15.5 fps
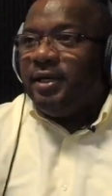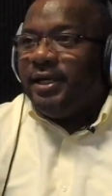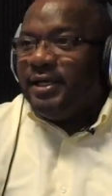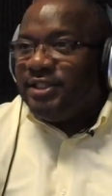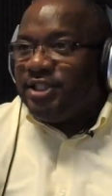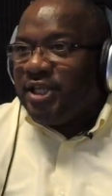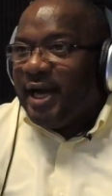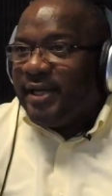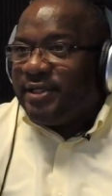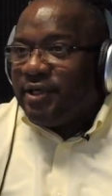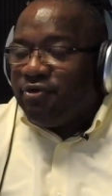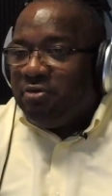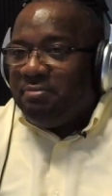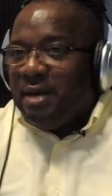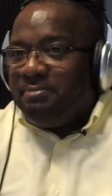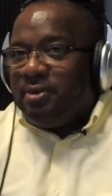Enchanter,
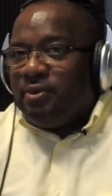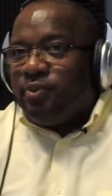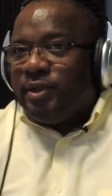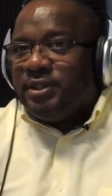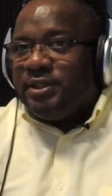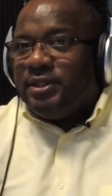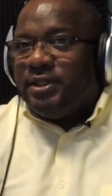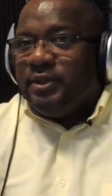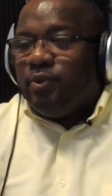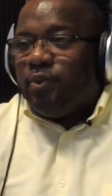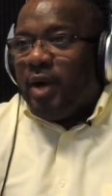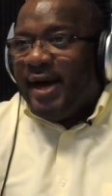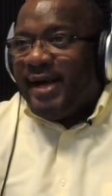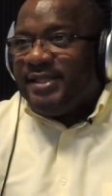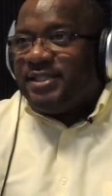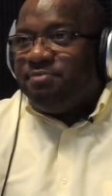remember what the
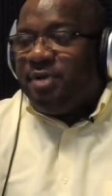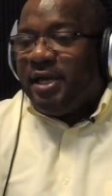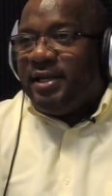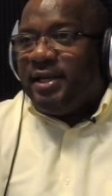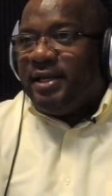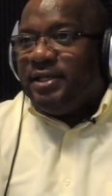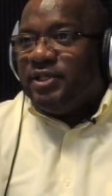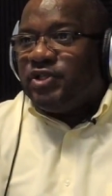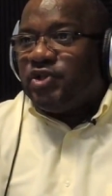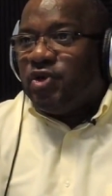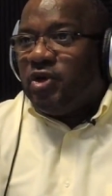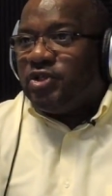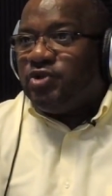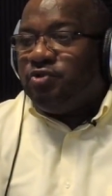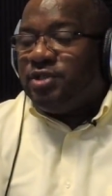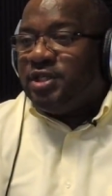wise men and the
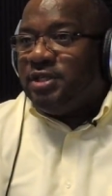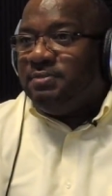sorcerers and